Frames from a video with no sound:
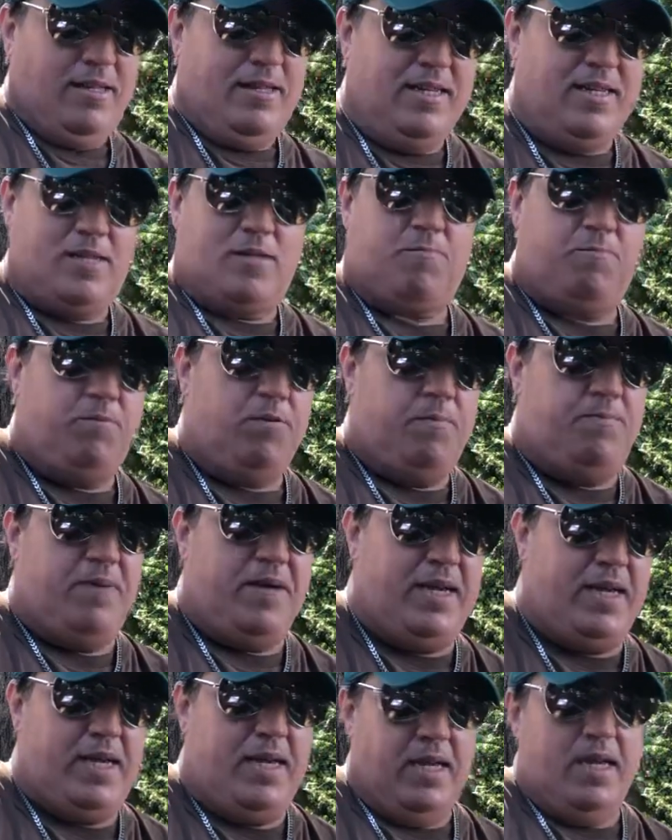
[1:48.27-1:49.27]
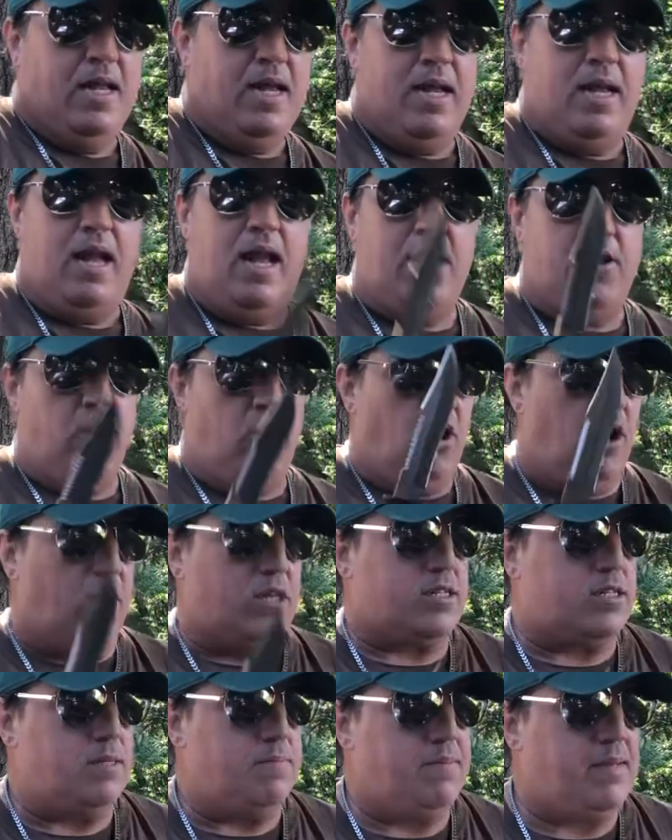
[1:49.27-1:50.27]
This would be an
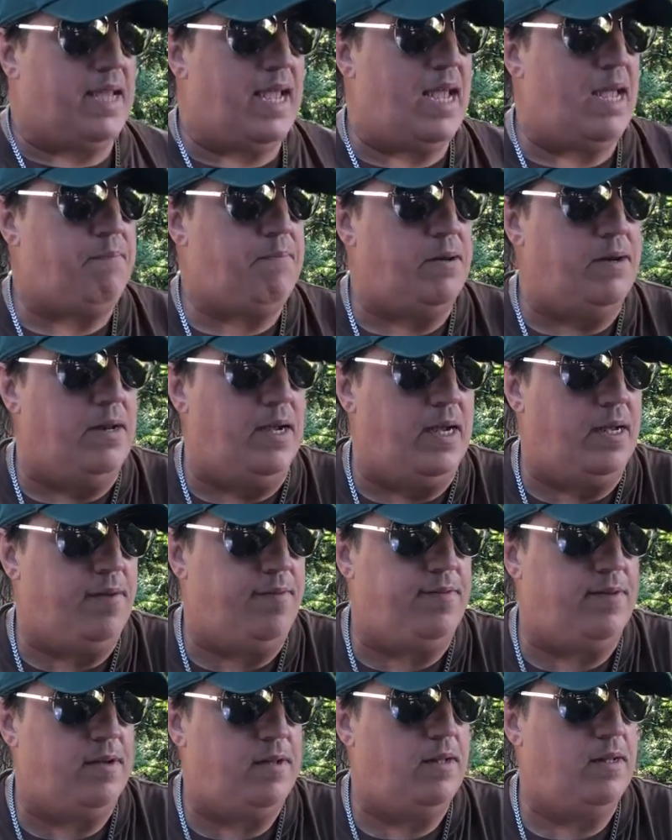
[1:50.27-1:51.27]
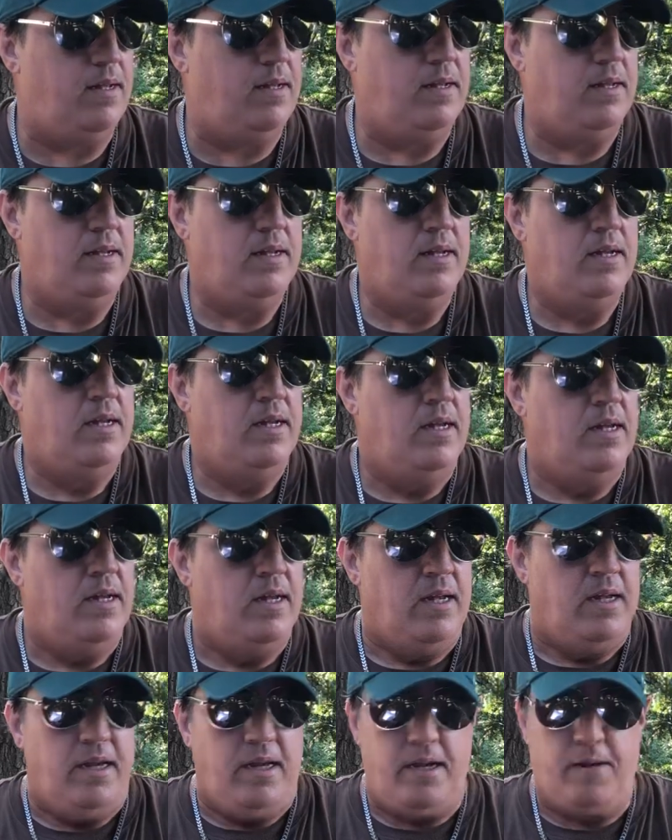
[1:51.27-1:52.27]
awesome camping knife.
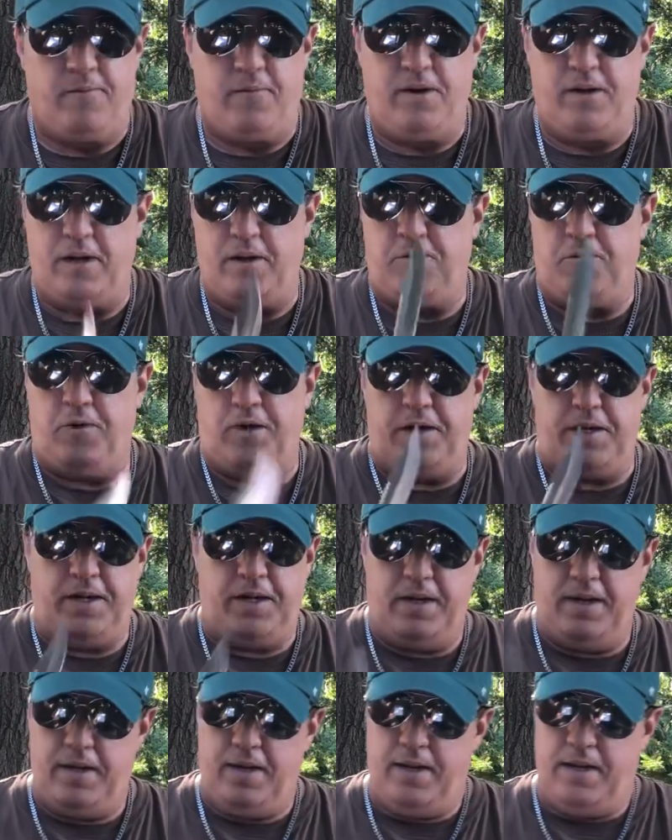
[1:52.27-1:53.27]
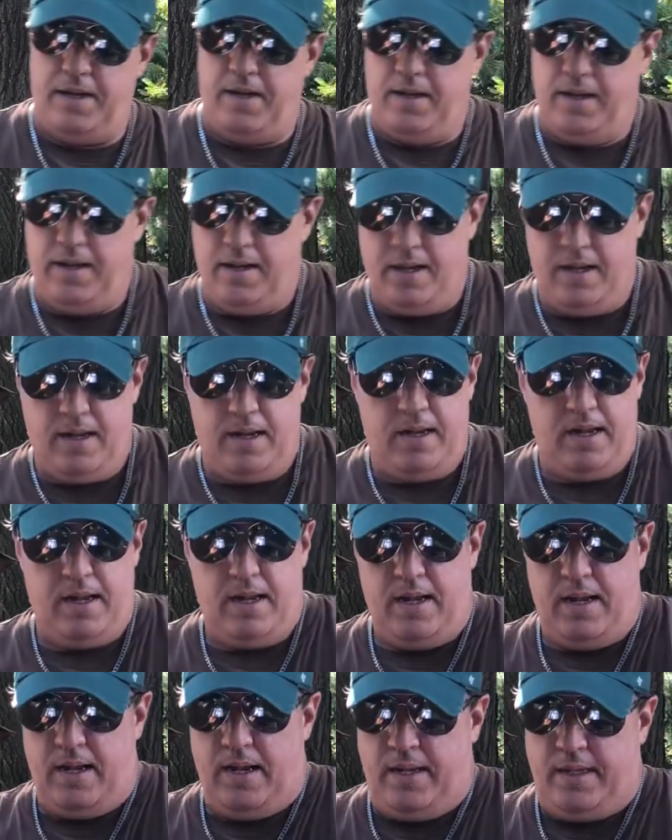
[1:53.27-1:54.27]
It really would.
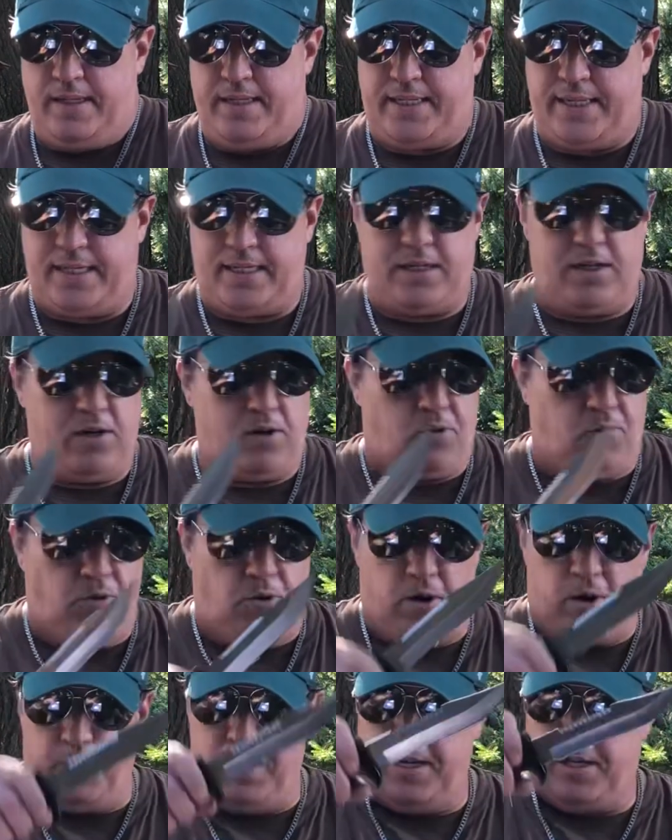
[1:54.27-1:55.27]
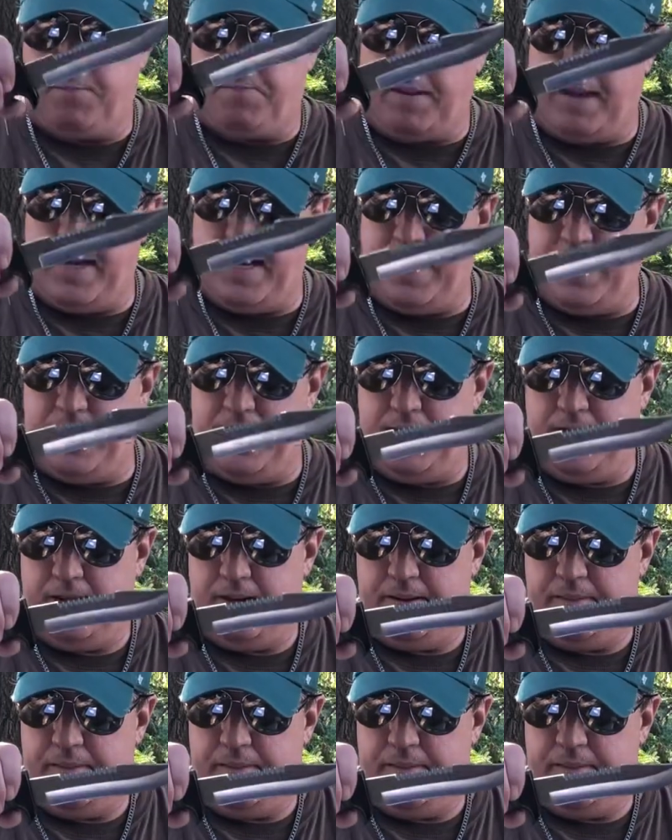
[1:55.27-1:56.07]
Six and a quarter inch blade,